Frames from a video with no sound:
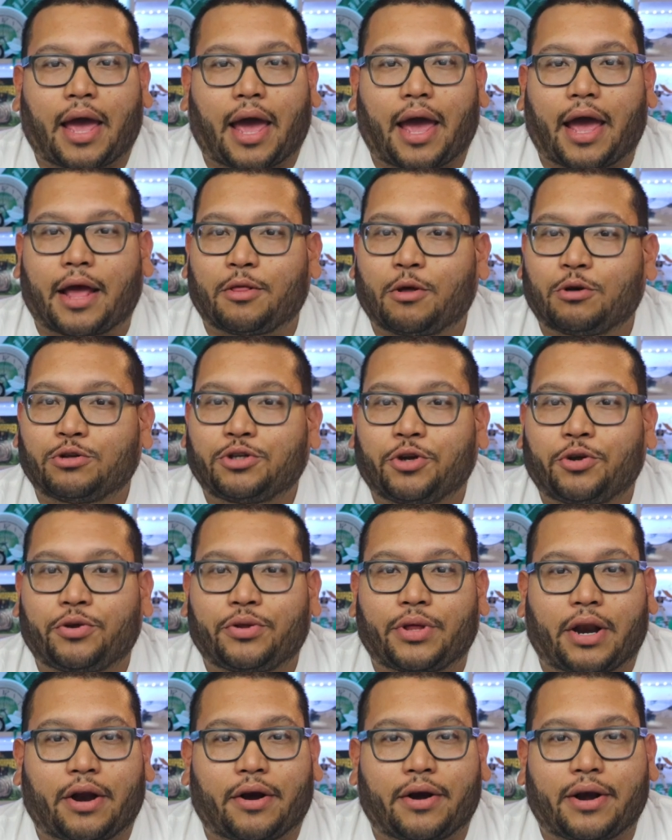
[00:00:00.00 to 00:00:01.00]
And those of
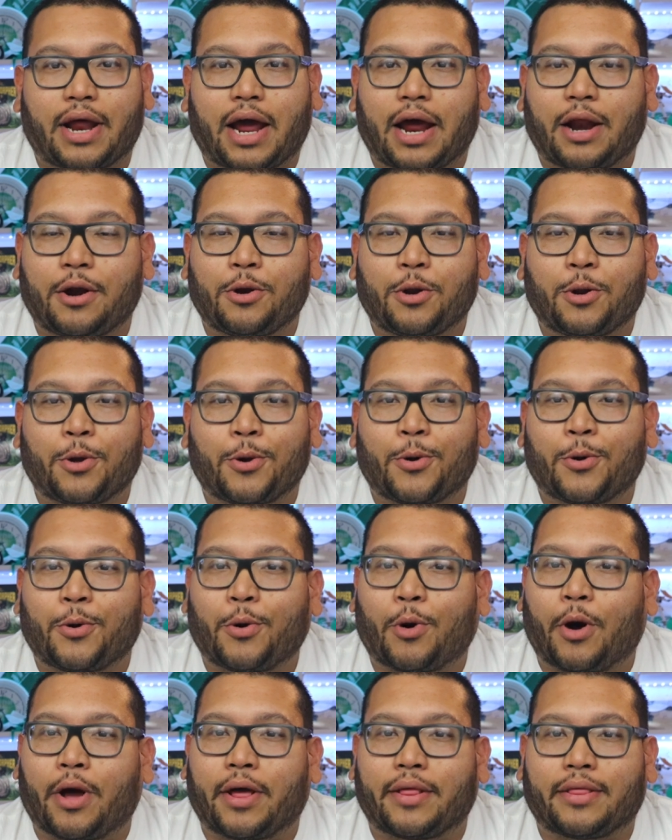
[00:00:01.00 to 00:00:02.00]
you that are not
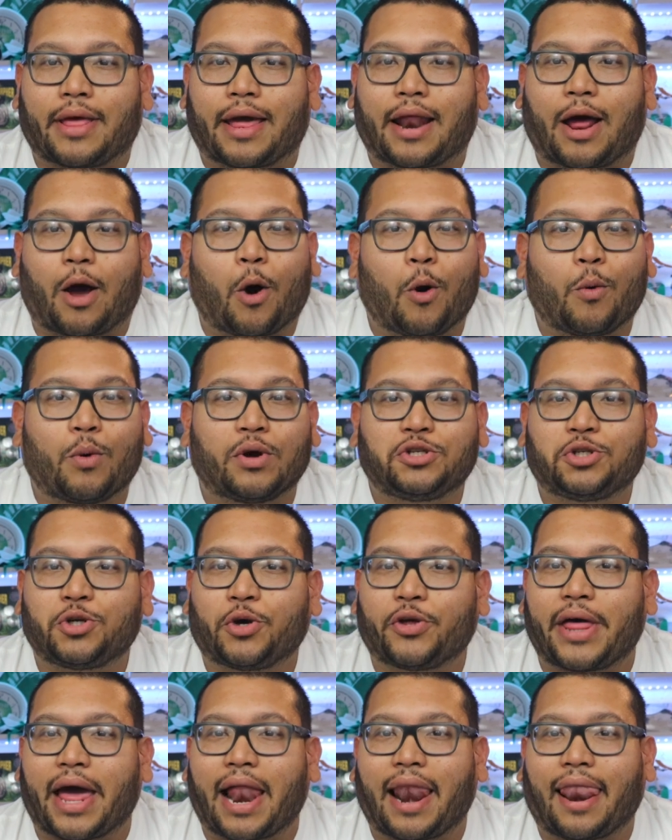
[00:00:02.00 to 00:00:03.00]
new and that always
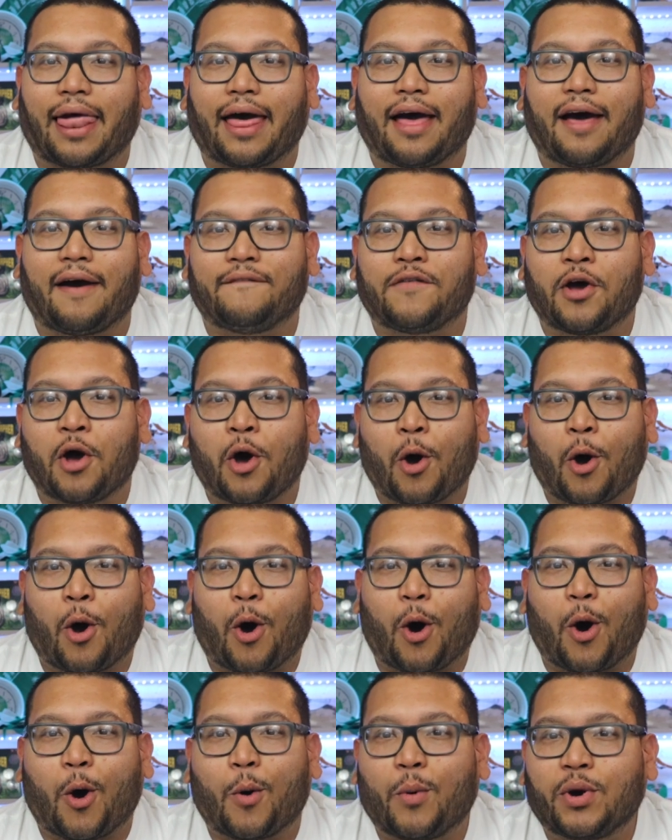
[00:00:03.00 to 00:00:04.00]
show that love,
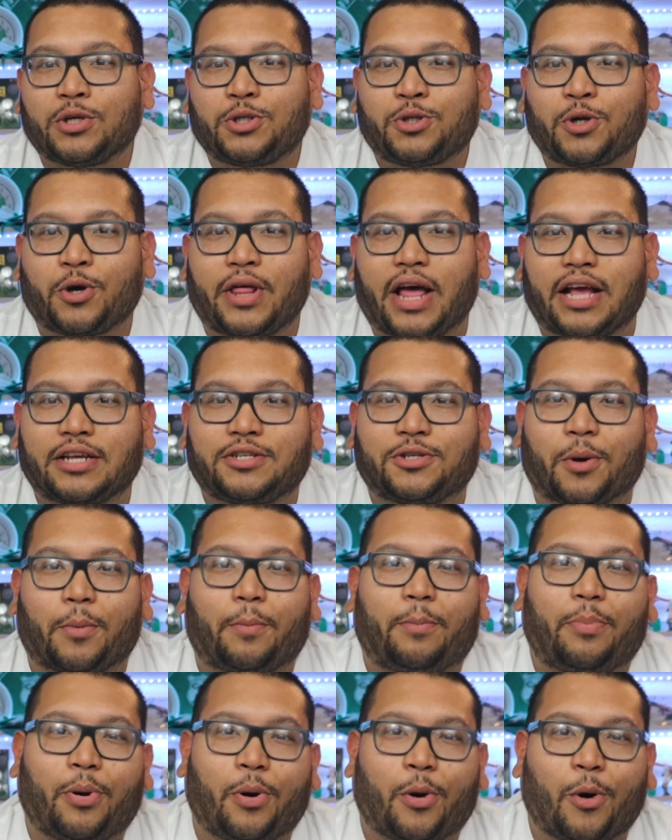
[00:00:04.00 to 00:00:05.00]
always show that
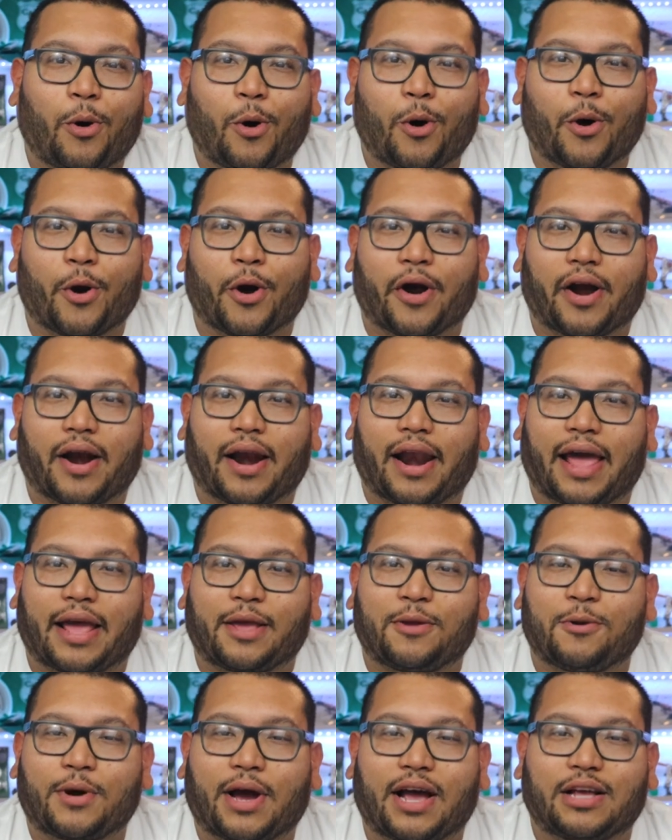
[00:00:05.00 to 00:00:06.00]
support.
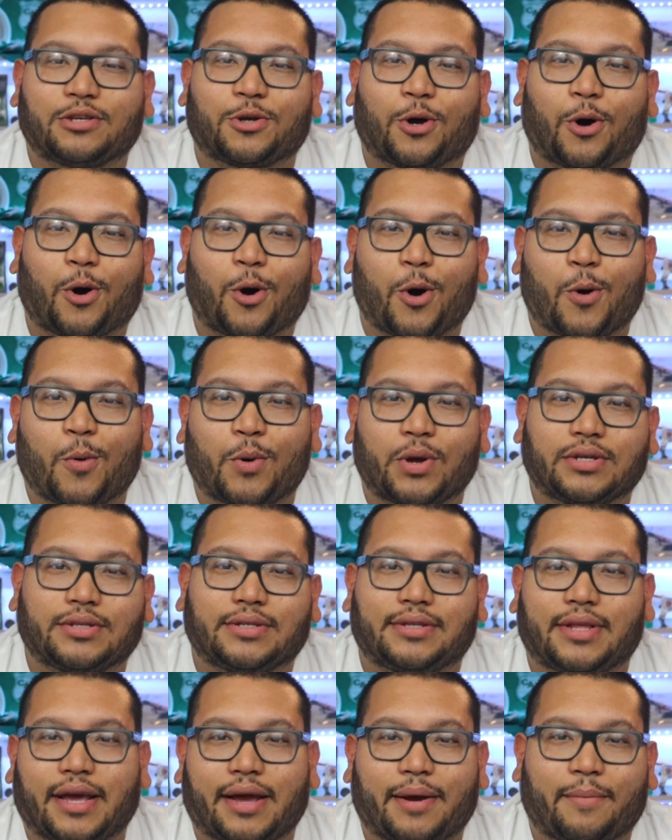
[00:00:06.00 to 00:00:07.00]
Like you guys are
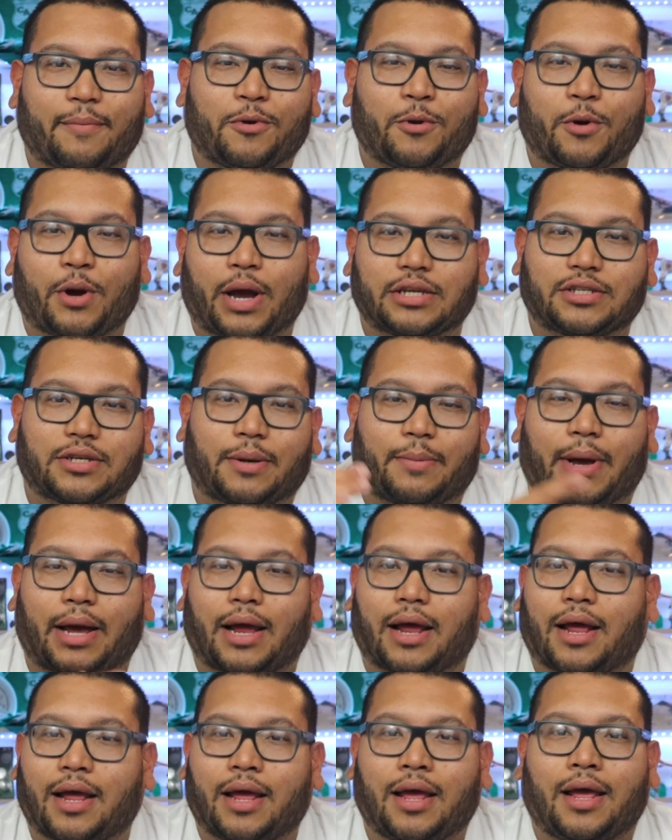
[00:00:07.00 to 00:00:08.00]
always there. You guys are
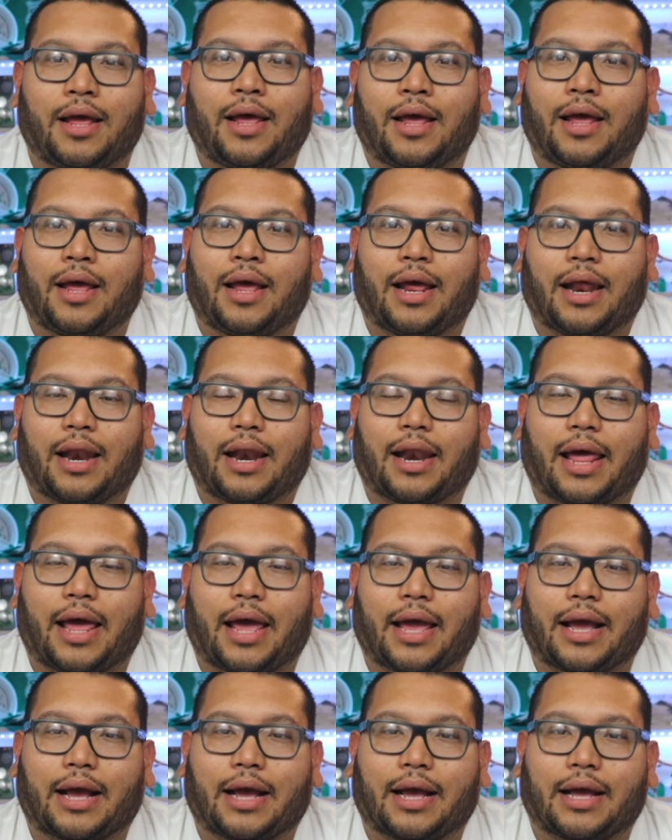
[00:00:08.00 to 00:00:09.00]
my
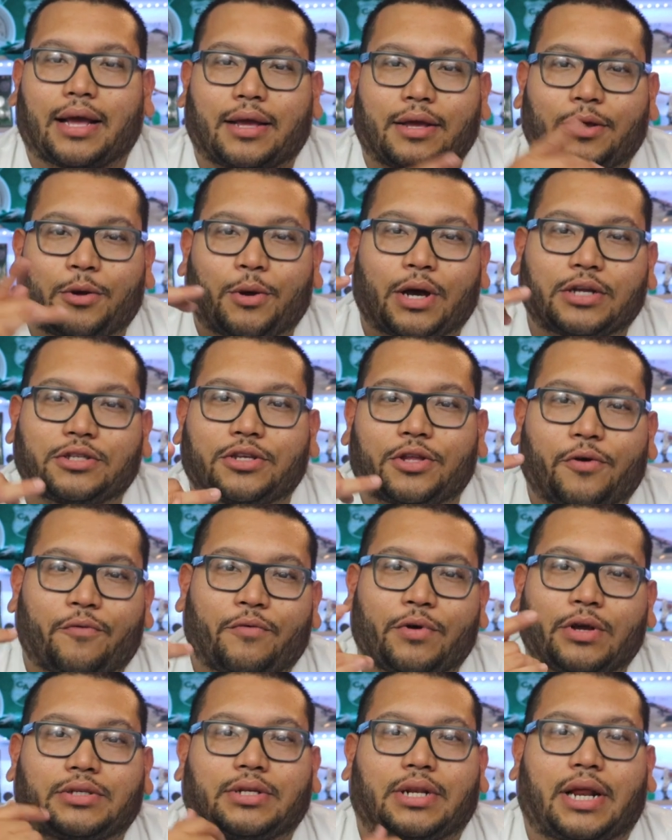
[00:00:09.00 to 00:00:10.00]
like you guys are the
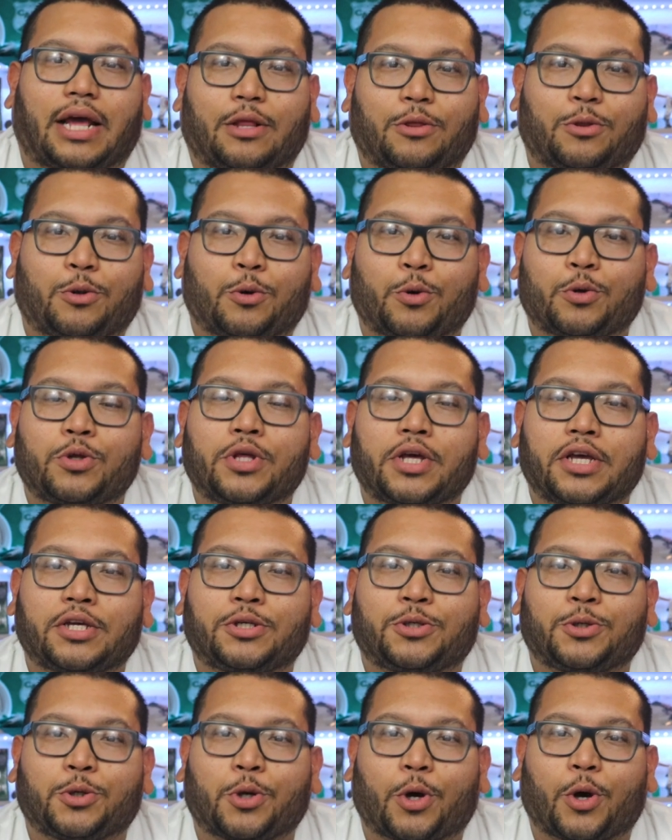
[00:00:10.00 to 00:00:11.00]
reason I do
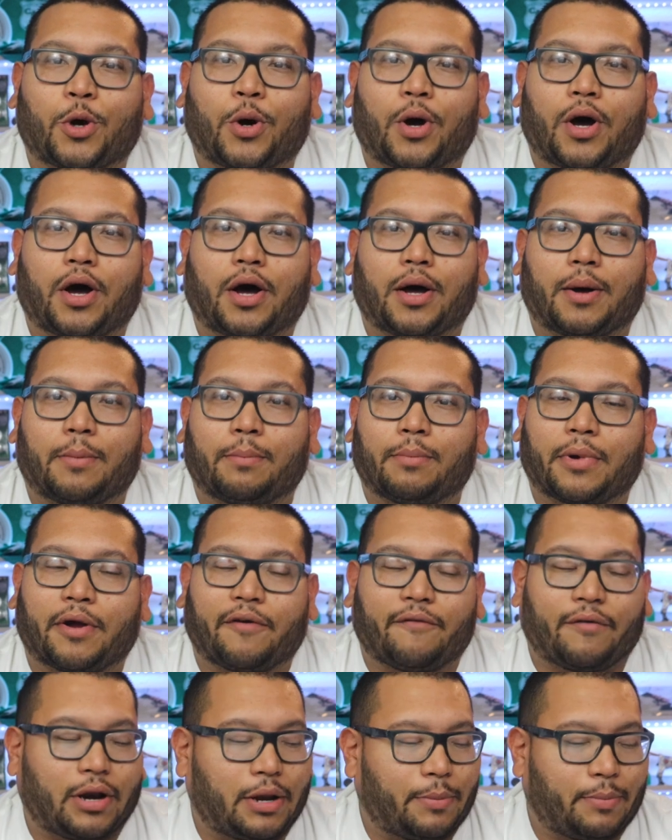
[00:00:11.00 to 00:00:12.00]
this. You know, um, it
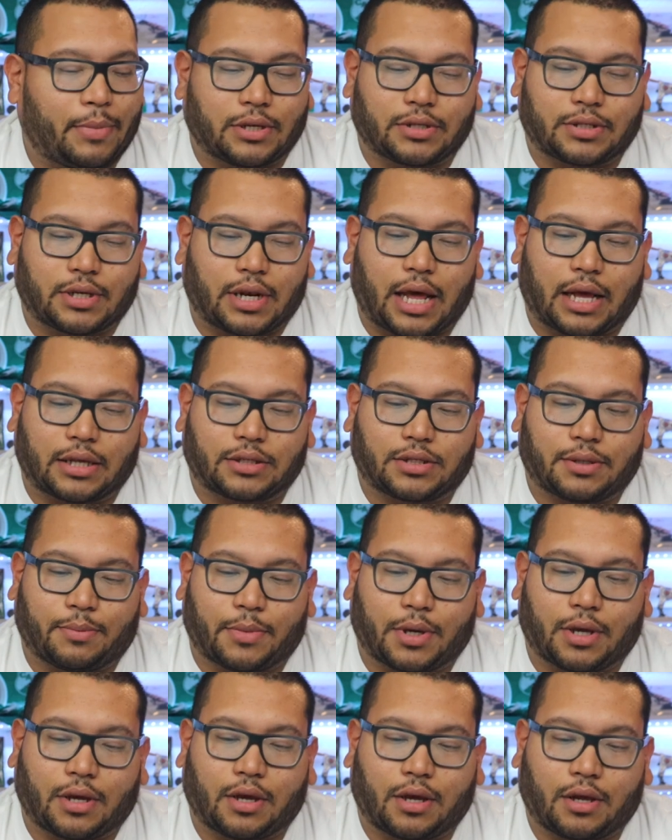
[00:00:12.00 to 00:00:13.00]
really means a lot to
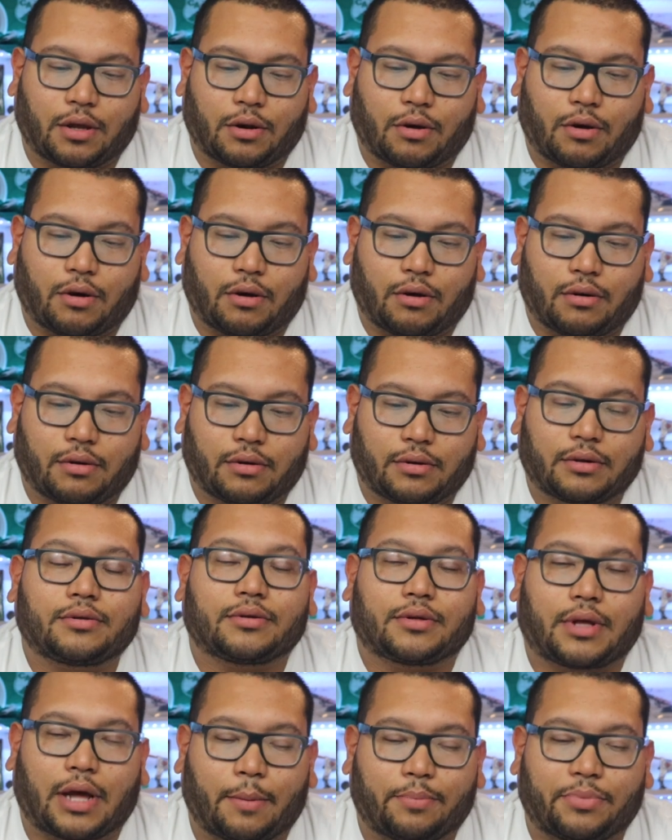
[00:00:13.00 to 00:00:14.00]
me. You know,
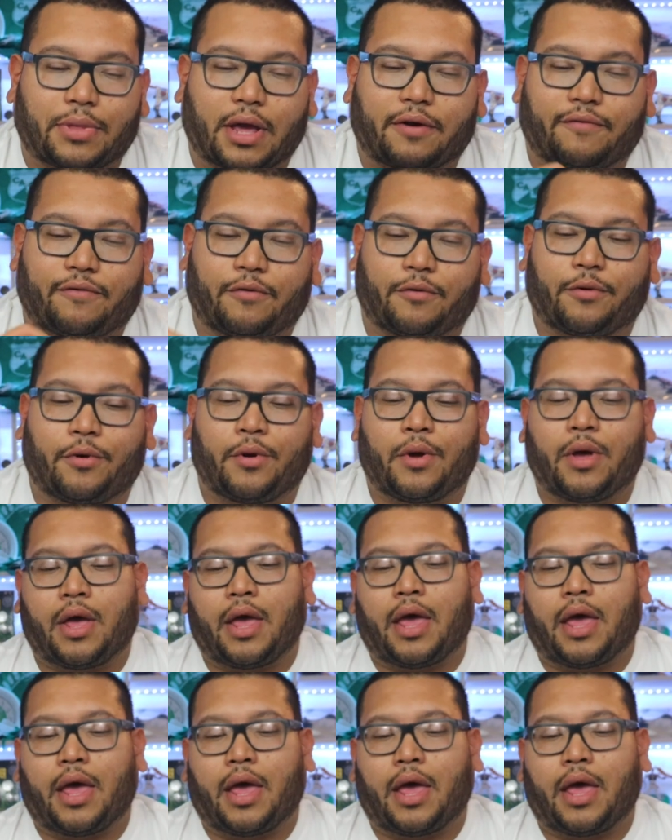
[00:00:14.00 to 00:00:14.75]
I'm thankful.